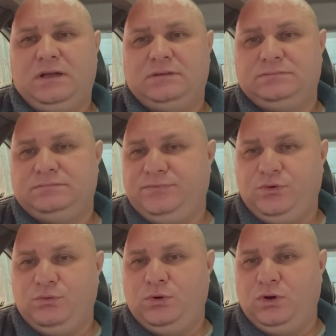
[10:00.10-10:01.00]
a few
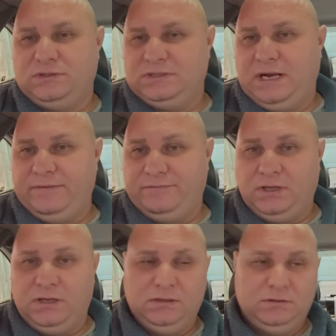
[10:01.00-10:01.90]
mods that I've
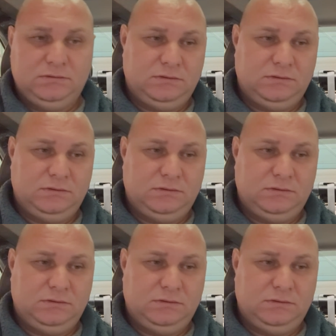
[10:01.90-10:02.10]
done,